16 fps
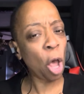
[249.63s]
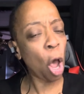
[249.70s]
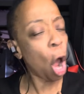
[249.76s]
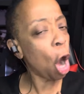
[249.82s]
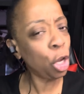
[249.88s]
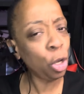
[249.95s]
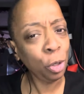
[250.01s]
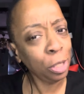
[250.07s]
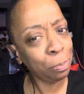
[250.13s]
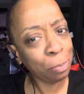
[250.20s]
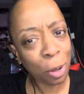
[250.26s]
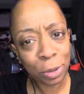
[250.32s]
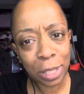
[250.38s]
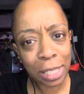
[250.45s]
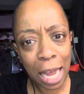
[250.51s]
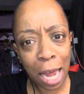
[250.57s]
Are you
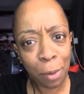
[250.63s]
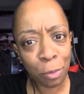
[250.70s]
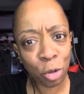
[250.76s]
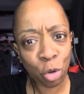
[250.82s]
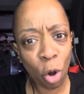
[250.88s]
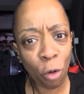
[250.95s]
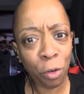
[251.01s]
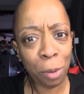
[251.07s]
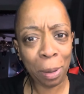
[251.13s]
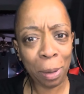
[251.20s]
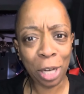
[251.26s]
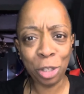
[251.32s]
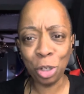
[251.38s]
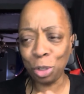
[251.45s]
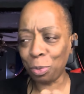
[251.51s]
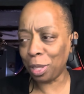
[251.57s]
supposed to take trophy
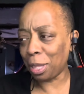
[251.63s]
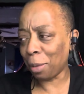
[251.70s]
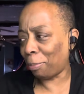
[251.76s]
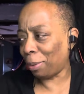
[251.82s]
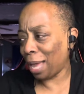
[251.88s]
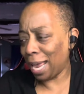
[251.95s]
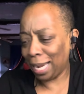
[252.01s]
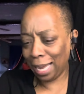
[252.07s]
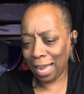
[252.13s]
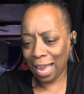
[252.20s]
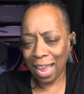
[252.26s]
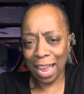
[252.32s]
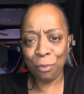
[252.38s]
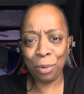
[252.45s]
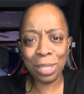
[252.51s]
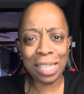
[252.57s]
pictures with the bloody,
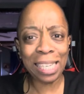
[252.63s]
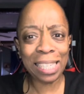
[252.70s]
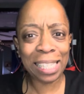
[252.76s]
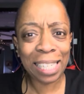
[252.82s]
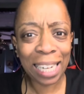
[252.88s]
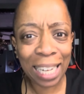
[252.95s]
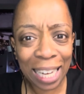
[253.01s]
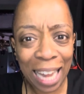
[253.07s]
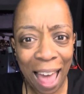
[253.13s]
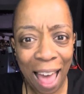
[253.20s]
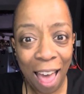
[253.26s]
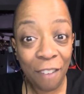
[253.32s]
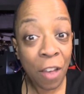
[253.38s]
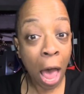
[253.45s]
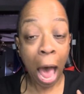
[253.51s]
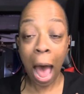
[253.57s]
was he still
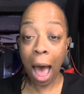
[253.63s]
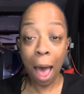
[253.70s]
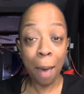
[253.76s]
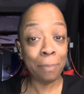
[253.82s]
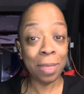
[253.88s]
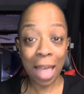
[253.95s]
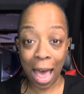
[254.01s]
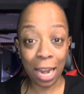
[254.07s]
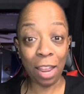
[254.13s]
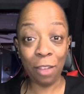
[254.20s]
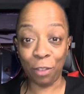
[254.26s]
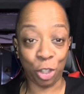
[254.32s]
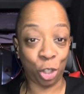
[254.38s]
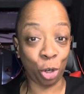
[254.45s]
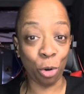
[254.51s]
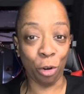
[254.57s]
alive? I'm not even
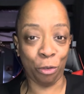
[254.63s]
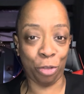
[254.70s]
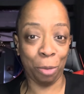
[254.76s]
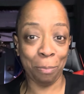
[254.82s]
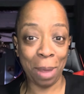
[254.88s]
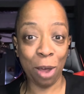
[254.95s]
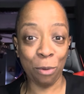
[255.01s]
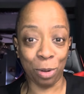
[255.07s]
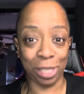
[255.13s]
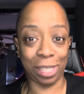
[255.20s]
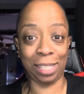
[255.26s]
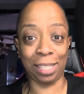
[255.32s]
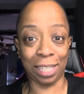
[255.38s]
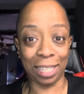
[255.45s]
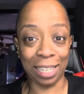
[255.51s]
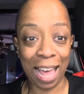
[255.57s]
sure if the man was
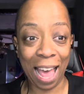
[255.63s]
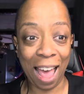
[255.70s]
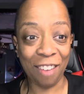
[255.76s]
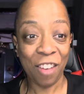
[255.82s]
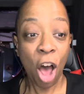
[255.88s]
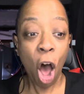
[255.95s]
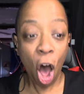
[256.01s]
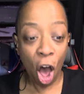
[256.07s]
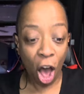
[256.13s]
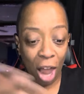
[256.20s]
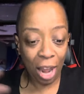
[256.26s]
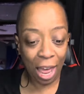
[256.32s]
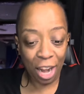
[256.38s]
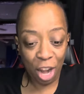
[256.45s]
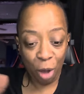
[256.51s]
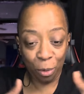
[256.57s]
still alive. All
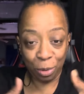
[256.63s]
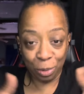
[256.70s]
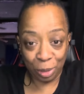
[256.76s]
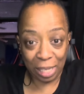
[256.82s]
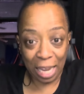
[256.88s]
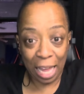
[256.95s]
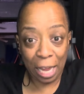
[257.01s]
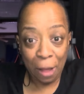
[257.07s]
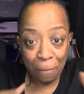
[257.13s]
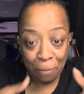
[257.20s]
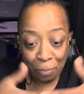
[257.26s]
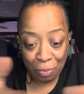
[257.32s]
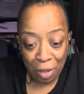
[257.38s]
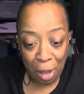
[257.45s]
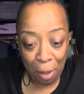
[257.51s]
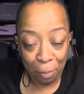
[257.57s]
I know is like
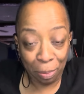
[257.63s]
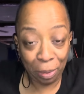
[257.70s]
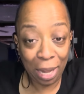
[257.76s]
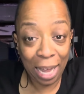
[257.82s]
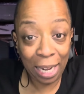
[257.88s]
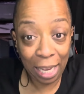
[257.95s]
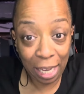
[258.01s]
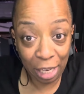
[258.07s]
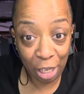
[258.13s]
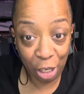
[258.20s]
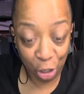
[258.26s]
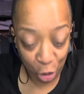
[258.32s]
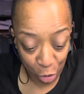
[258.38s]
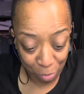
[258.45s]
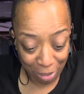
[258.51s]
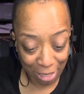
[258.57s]
a bloody
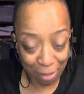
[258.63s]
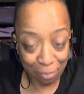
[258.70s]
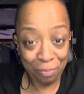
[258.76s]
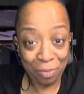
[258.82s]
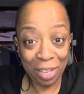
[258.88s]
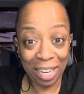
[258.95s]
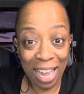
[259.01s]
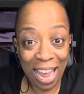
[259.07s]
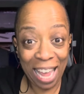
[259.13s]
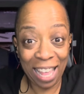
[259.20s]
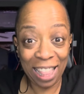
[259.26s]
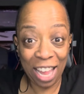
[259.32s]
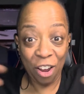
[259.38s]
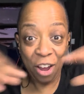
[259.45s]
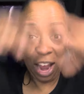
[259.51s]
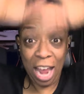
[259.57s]
human laying
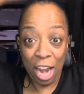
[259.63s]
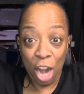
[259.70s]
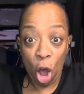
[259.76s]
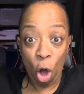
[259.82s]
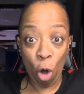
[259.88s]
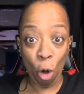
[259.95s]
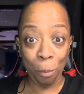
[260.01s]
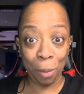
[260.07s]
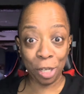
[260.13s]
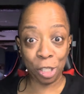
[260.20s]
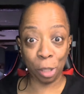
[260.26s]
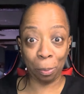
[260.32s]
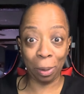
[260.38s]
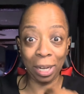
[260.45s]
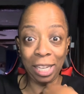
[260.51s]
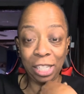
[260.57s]
there and a whole bunch
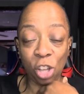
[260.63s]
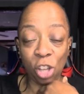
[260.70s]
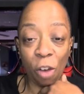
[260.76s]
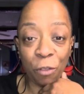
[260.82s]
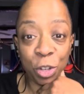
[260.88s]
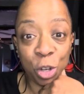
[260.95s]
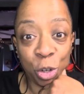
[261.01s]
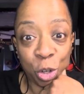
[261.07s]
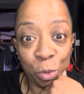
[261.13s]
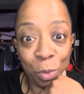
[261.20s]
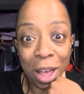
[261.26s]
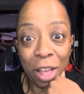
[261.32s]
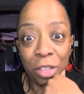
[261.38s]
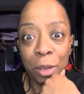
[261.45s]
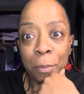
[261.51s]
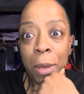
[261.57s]
of police officers
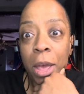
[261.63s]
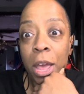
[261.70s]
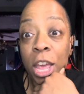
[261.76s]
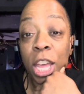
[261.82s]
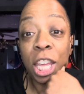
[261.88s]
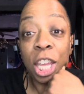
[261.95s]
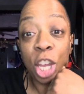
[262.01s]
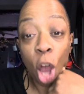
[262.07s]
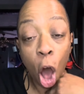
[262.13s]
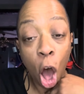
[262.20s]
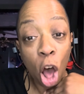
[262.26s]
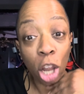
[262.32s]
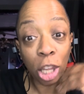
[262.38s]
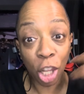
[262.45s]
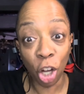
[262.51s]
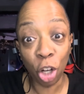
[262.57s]
around them. Y'all
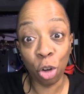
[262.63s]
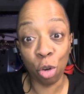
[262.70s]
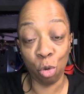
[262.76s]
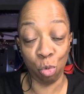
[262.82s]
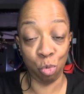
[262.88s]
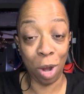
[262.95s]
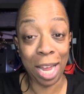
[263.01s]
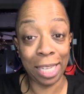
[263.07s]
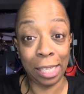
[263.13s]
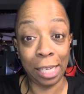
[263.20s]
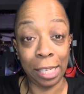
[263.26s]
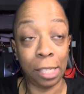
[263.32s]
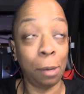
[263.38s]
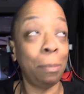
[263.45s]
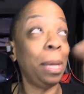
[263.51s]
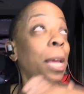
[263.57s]
look crazy
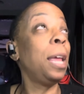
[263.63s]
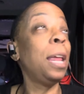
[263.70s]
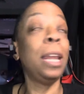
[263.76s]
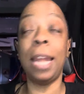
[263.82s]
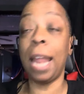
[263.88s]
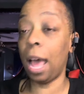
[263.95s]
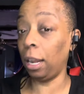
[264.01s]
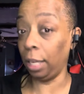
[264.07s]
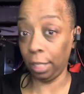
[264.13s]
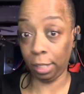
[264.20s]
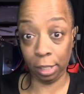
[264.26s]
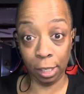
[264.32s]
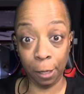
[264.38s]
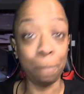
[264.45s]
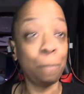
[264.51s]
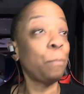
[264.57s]
to me. Now
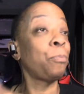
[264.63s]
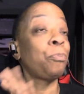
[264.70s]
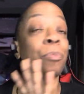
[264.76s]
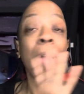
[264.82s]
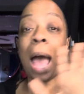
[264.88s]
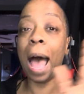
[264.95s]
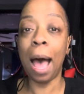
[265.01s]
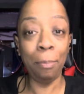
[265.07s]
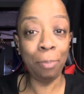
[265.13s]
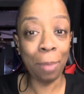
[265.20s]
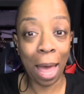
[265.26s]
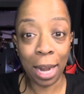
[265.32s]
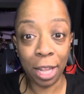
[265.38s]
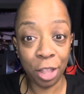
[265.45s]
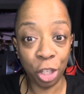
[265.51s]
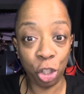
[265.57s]
listen, I'm
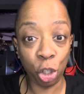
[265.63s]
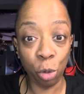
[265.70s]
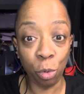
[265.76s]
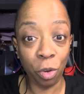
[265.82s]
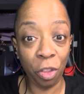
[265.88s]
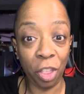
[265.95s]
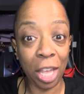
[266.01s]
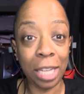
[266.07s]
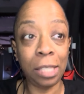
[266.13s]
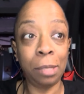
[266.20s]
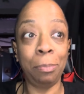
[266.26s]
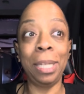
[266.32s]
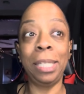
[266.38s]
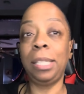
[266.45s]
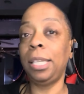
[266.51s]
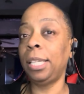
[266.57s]
not in the shooting things
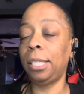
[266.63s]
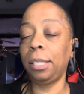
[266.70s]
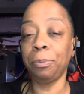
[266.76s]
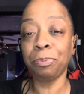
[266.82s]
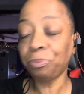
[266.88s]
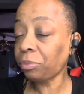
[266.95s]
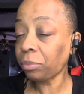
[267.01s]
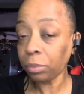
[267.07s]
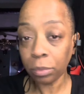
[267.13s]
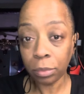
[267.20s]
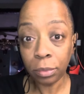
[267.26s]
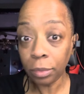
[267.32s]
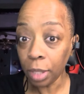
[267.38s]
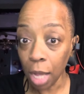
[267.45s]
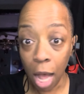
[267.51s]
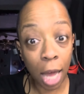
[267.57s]
business
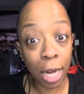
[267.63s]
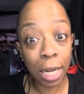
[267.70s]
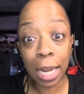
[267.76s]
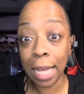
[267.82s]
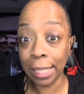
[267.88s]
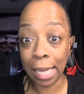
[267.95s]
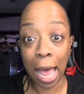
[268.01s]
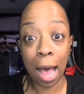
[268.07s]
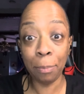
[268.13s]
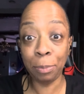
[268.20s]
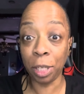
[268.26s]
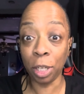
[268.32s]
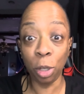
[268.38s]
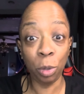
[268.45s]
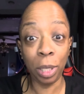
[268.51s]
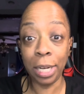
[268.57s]
unless
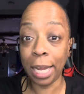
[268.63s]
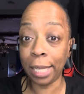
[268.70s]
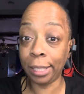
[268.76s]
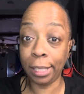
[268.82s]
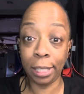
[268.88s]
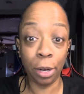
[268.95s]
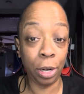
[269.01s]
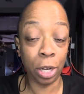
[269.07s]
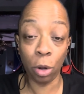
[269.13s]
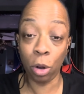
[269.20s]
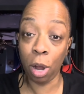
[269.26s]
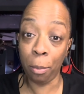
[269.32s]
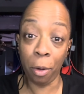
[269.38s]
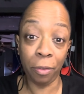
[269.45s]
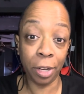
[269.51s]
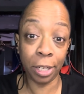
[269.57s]
absolutely necessary. Don't
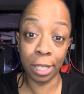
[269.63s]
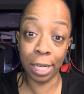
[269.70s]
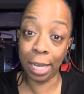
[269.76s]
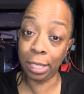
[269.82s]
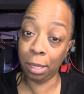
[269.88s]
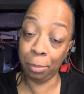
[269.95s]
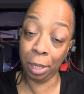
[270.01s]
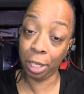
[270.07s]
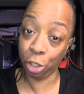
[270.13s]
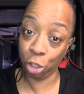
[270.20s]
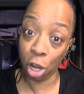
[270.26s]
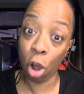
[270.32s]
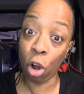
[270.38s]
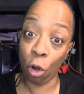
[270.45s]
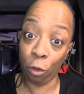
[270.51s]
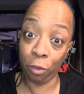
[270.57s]
come over here testing me because
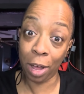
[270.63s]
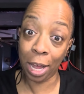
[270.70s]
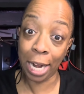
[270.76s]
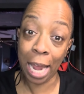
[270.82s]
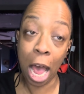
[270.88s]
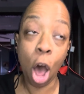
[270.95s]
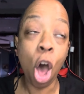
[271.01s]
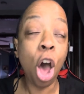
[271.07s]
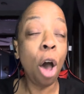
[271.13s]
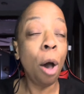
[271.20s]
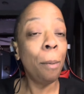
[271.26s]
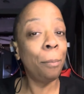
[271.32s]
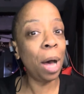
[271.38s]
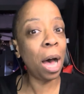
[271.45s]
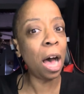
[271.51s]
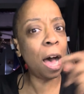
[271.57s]
y'all gonna find out.
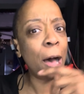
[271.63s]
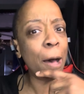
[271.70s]
But